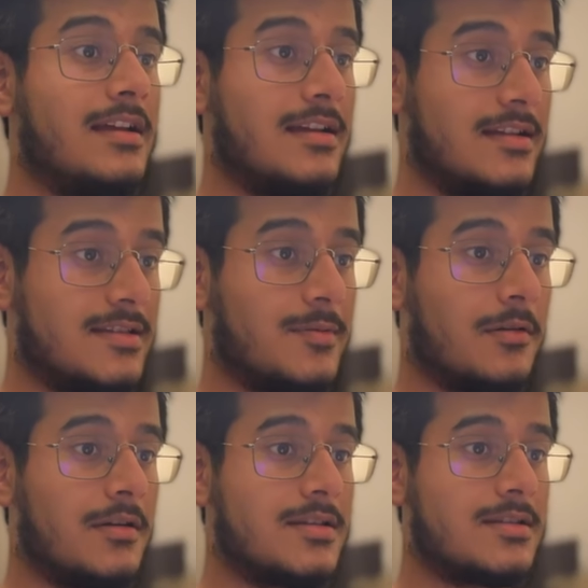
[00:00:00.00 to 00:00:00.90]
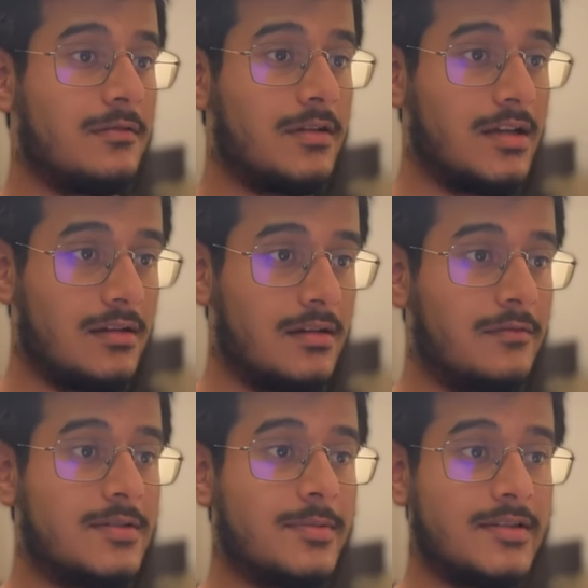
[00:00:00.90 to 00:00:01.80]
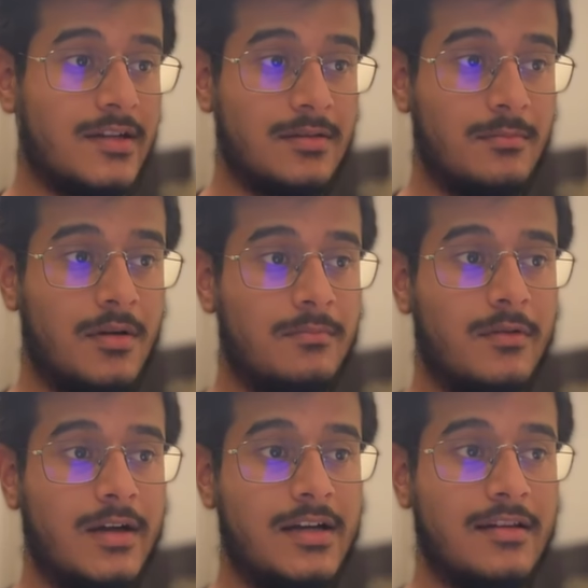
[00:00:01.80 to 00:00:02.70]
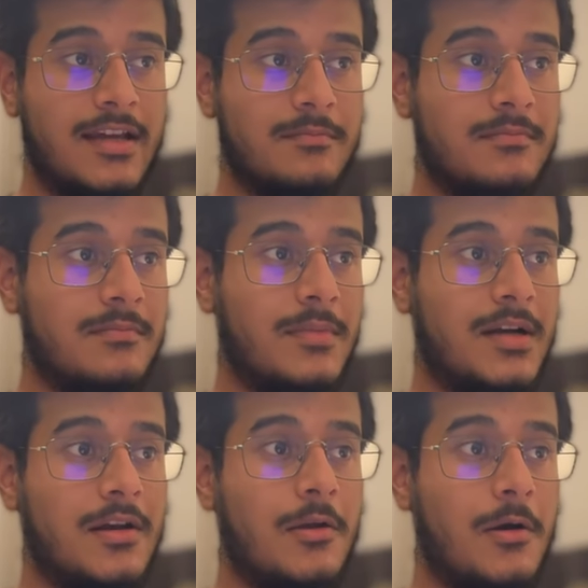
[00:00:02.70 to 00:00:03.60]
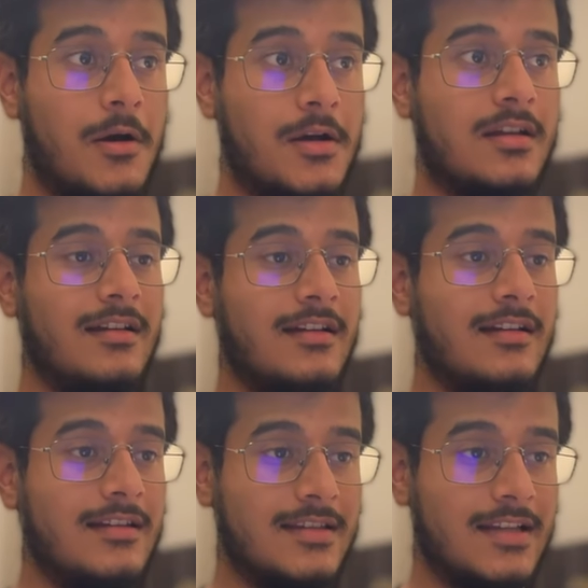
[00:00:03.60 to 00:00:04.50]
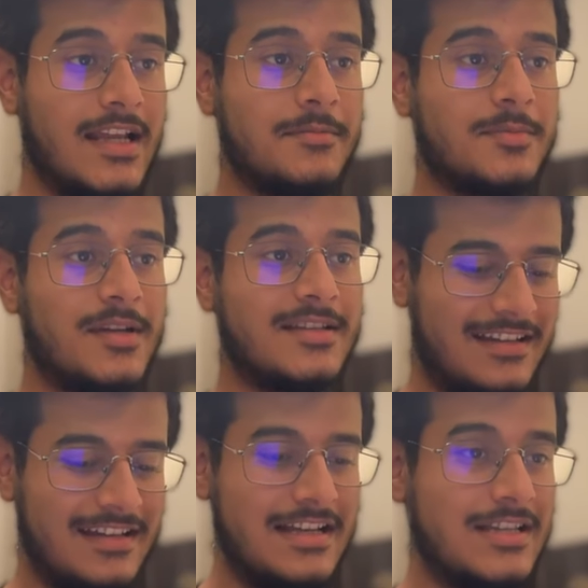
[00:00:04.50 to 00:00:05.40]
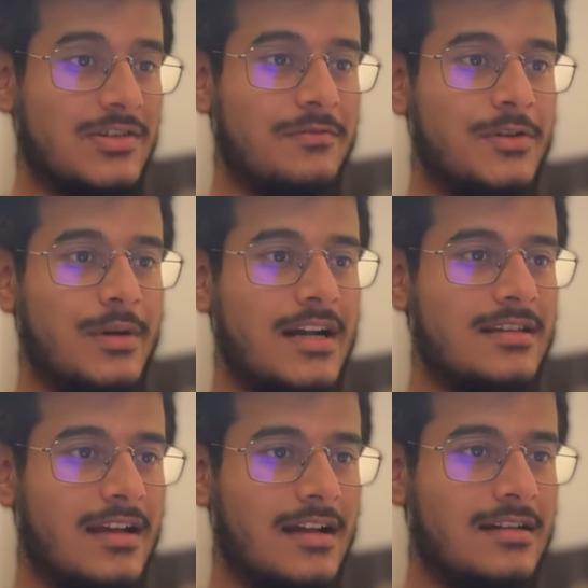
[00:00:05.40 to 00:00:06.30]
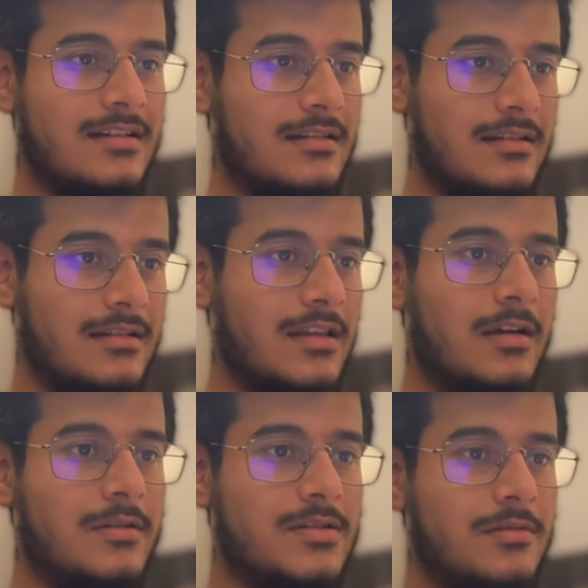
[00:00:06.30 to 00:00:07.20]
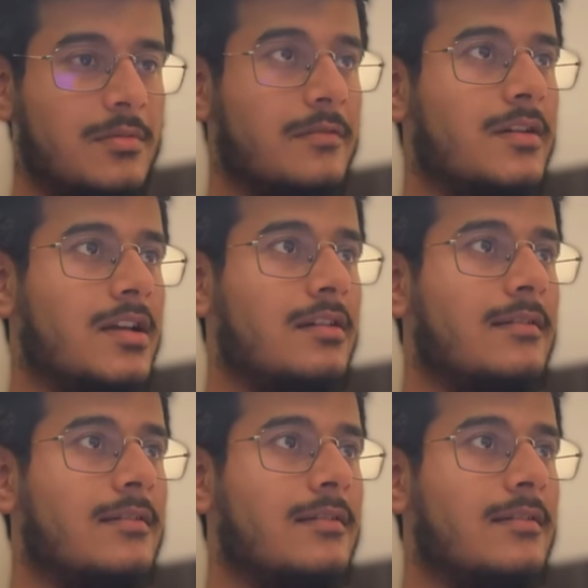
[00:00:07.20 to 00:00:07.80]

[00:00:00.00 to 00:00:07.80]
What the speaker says: It's because here we specified the provider name, but not the namespace. So if you add that, now it should be fine.